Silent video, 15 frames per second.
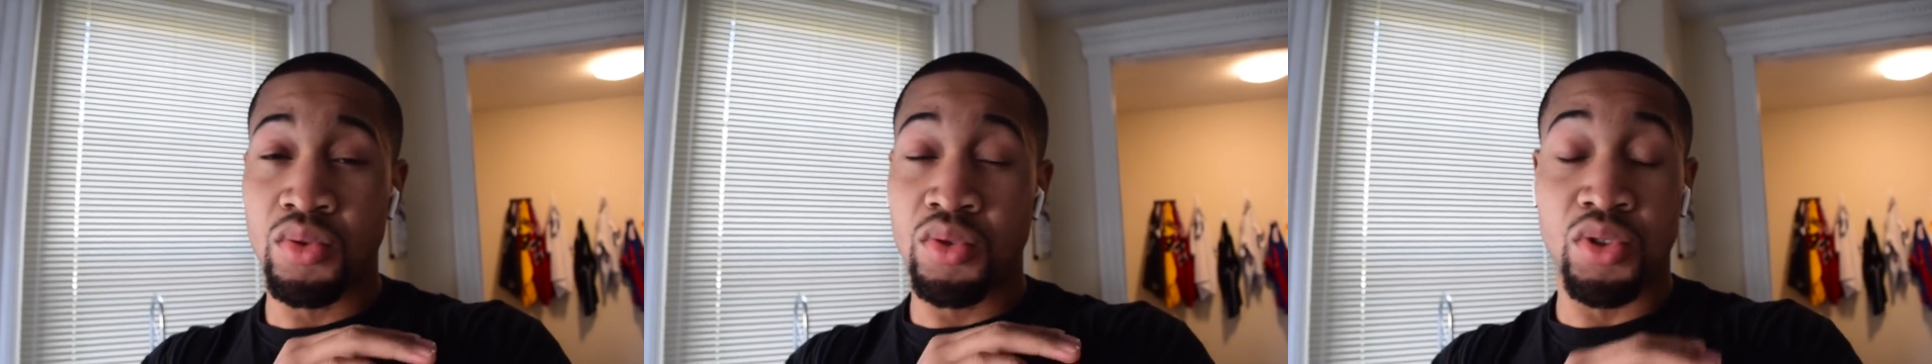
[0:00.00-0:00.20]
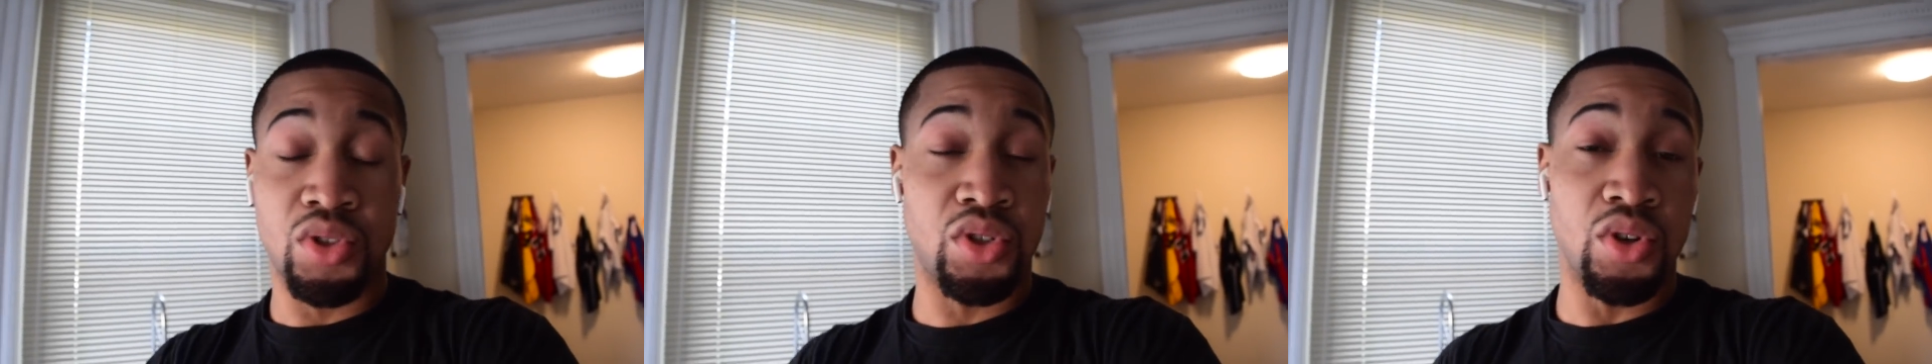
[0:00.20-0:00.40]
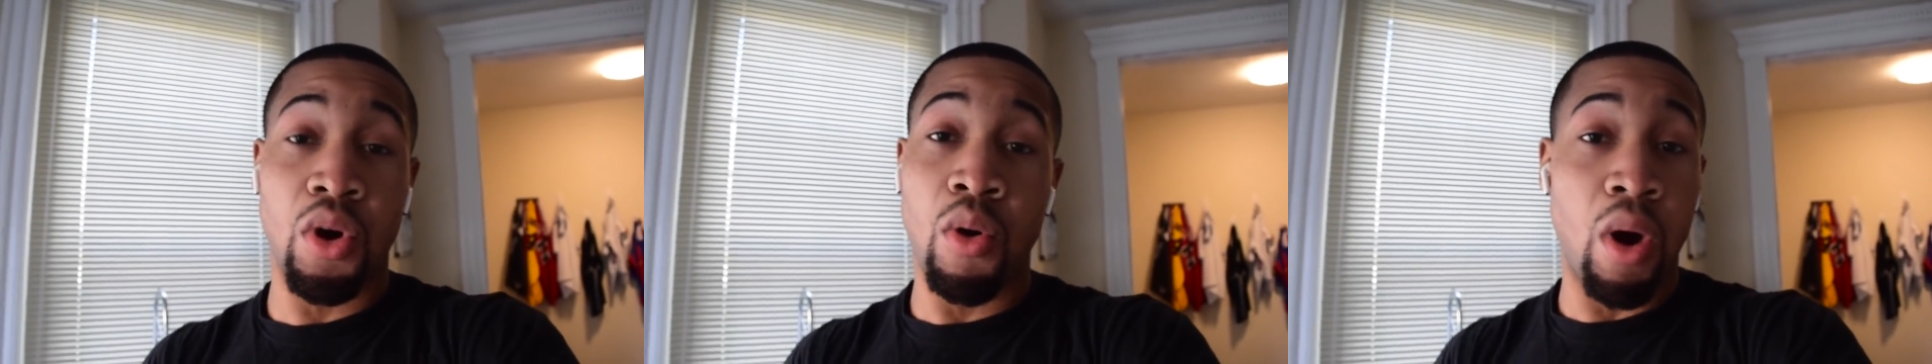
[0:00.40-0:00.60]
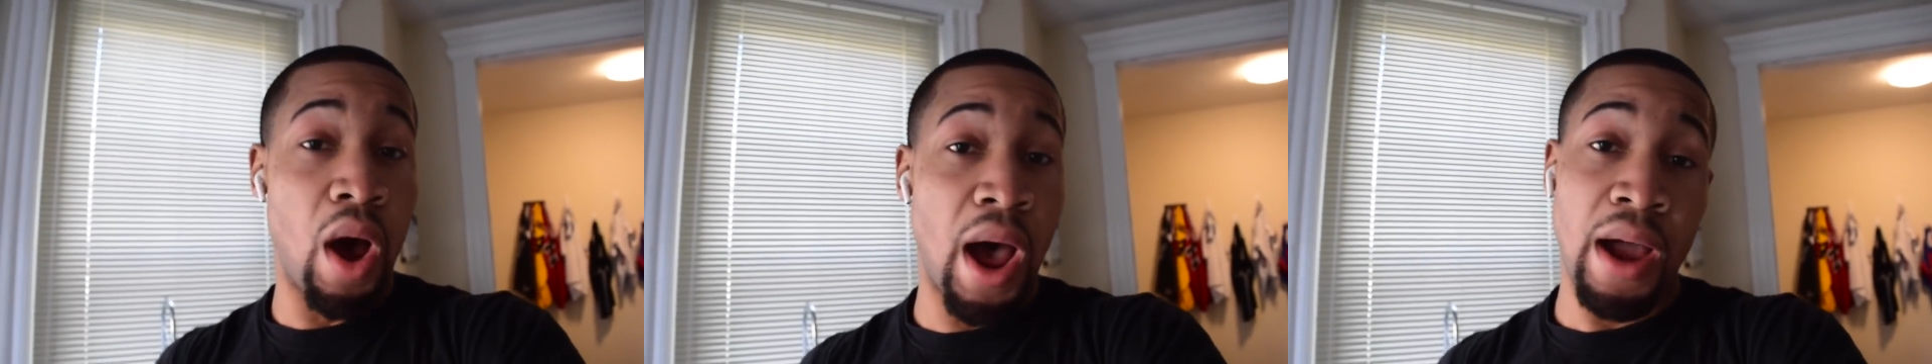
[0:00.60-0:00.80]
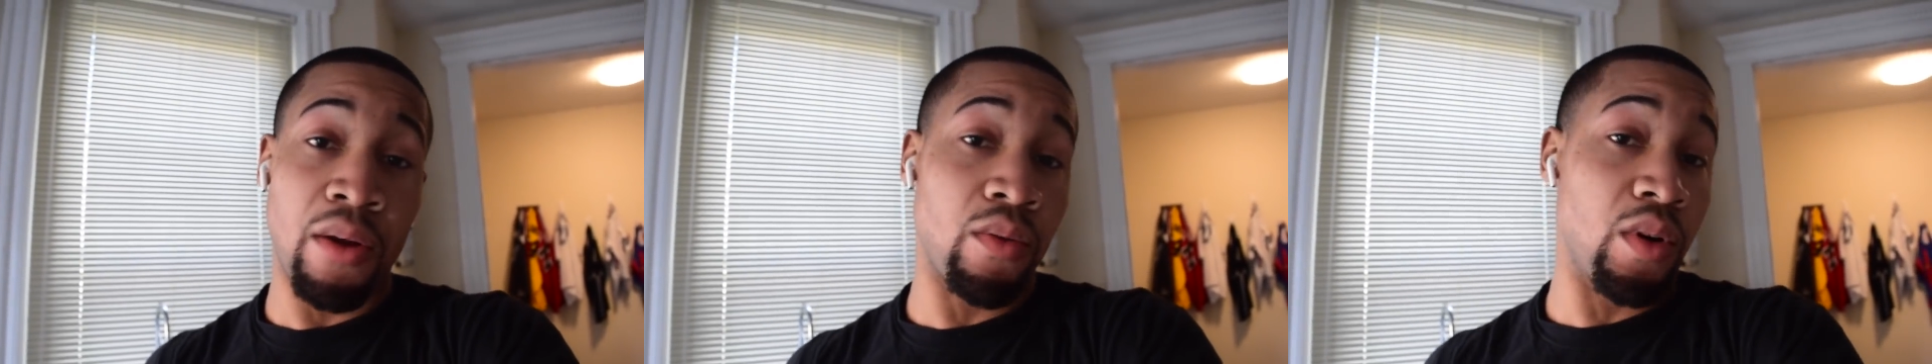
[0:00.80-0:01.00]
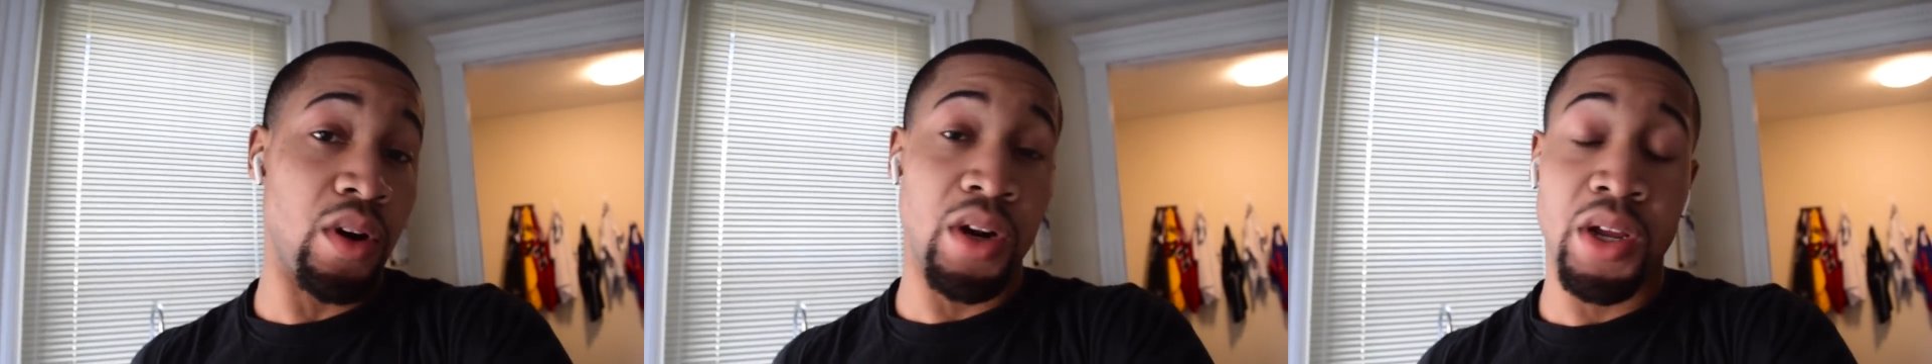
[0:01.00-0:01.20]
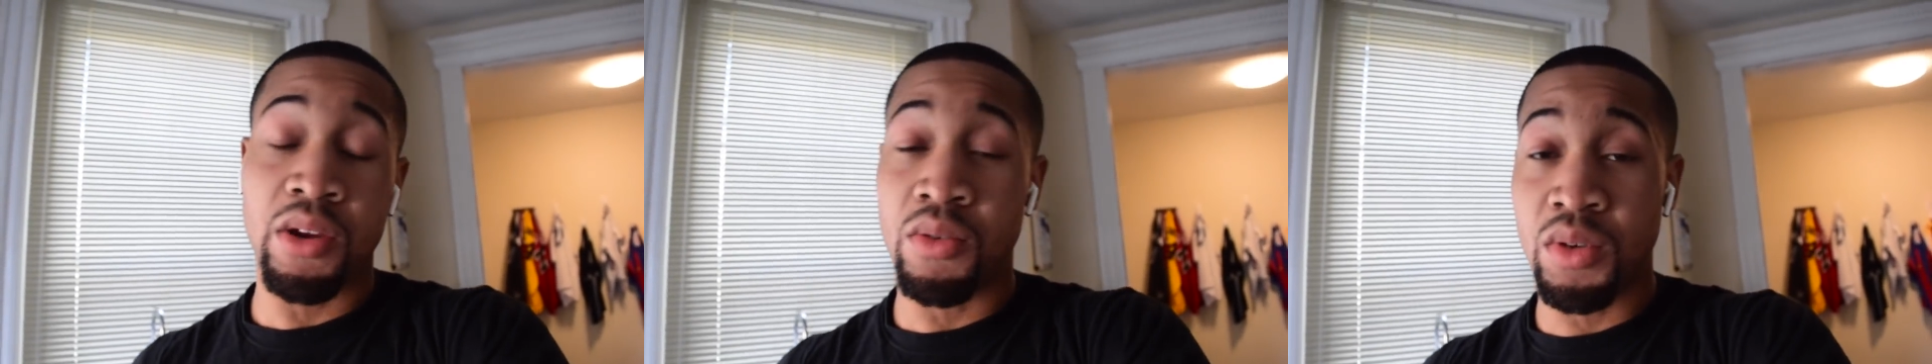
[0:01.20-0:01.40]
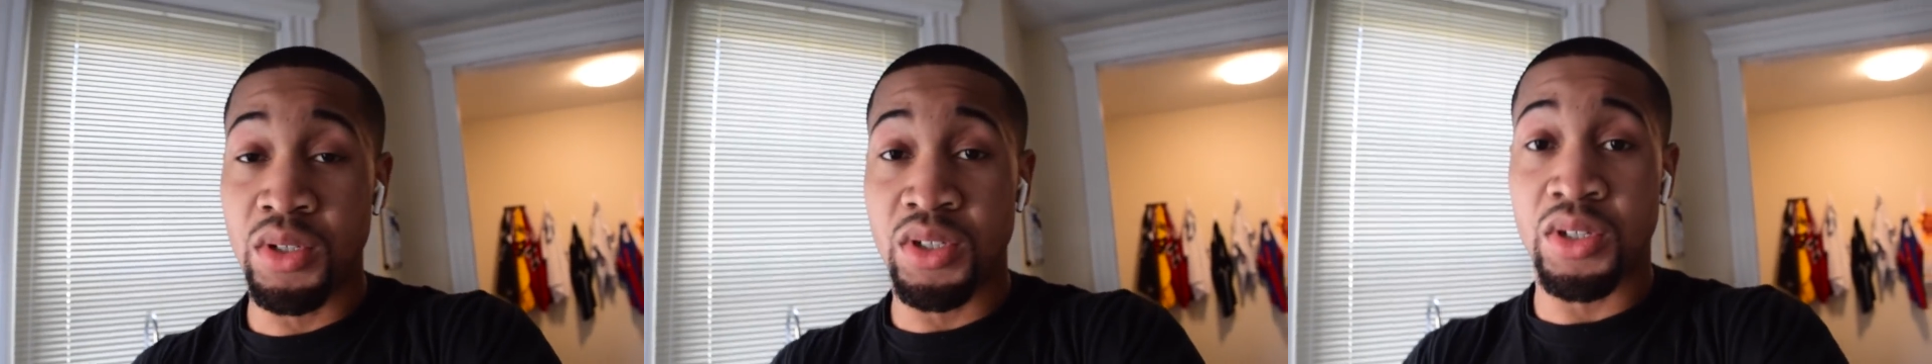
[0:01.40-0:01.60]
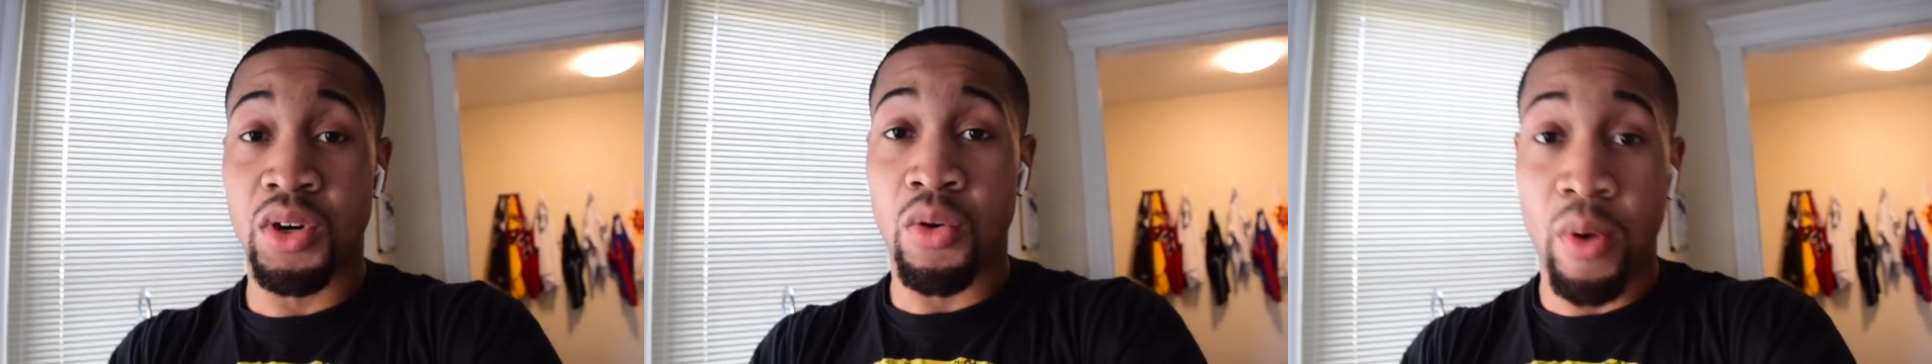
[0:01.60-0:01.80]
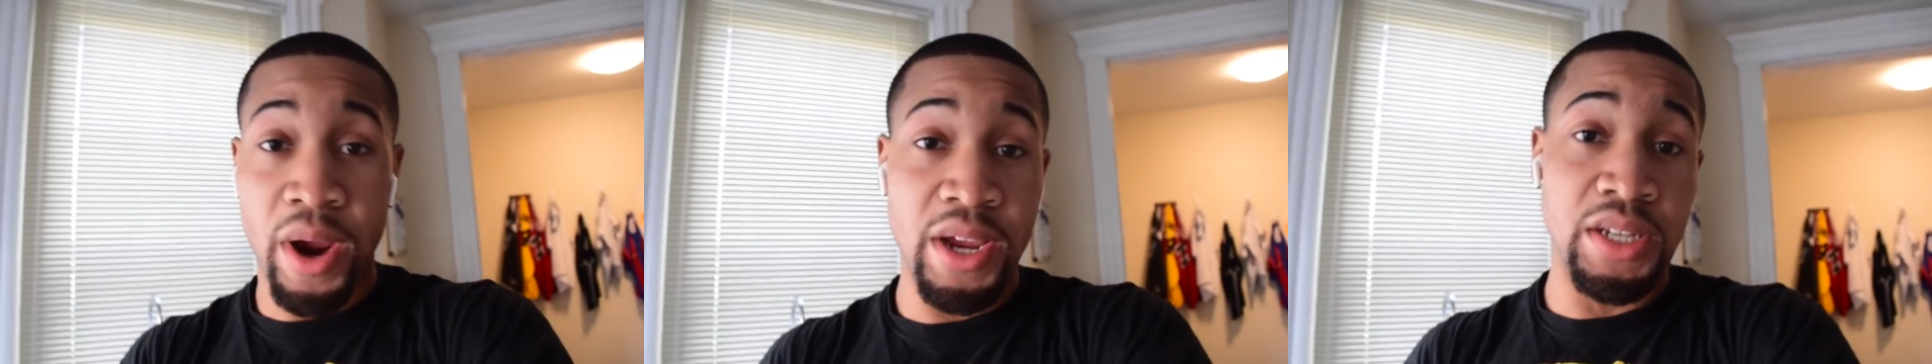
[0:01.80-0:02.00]
so awkward. It was
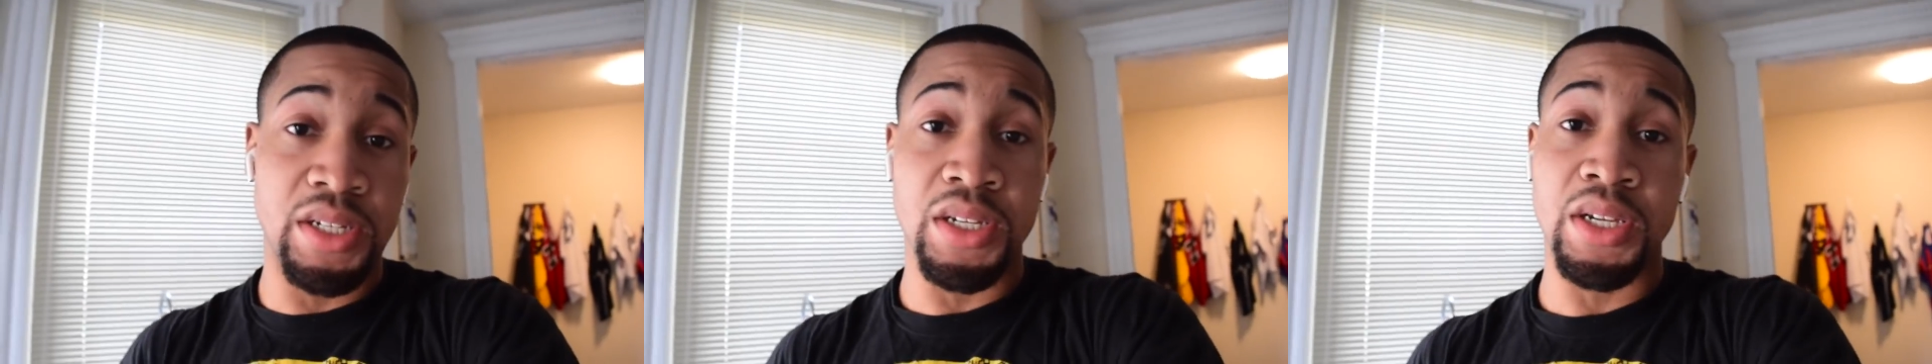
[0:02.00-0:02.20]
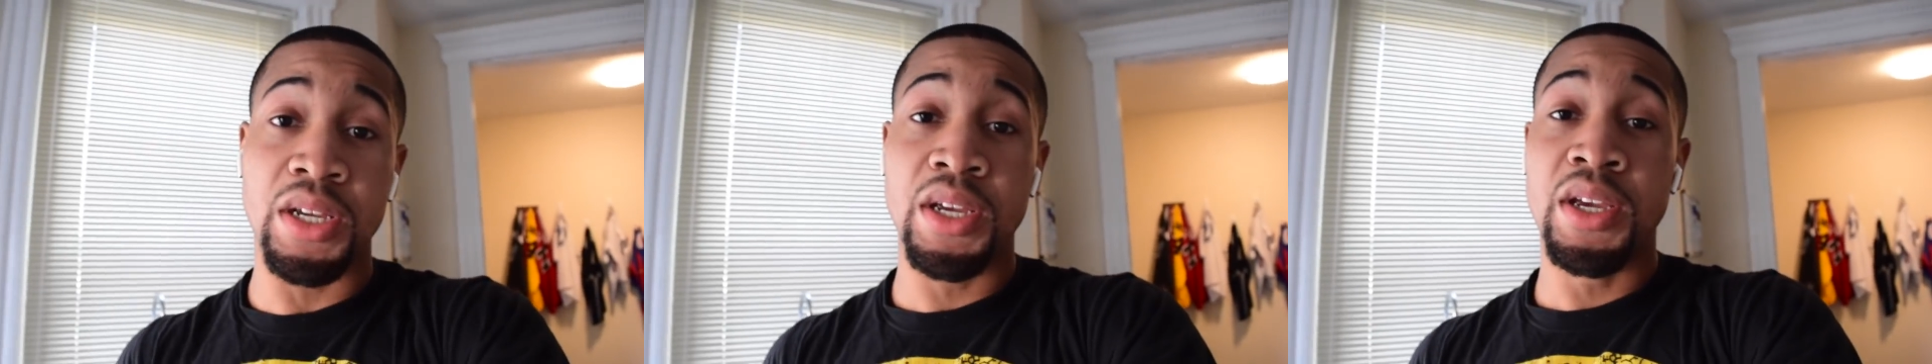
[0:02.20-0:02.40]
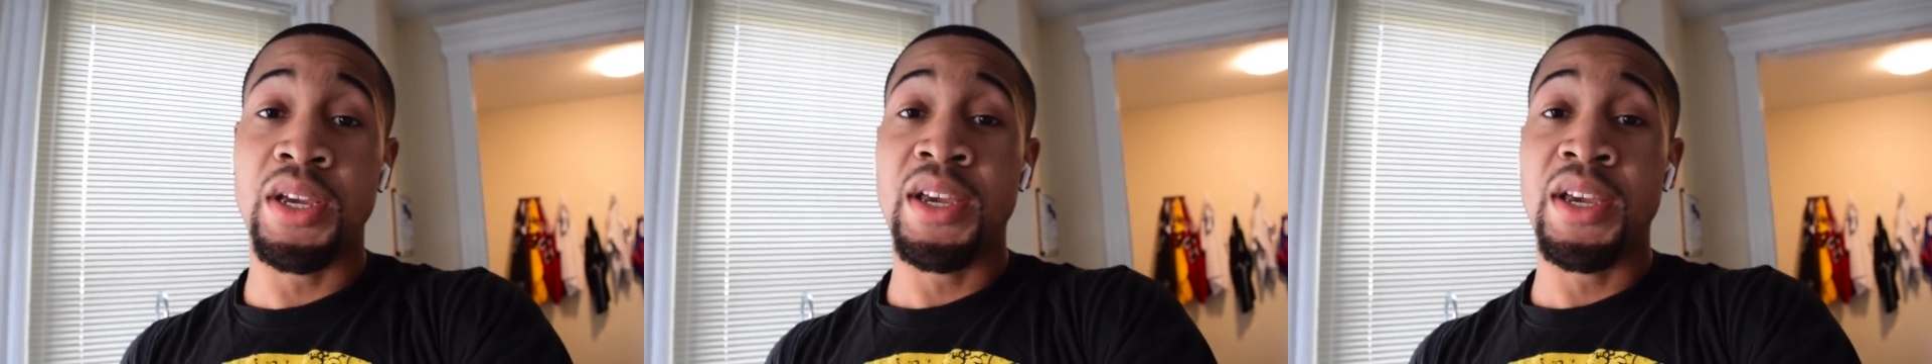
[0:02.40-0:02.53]
crazy.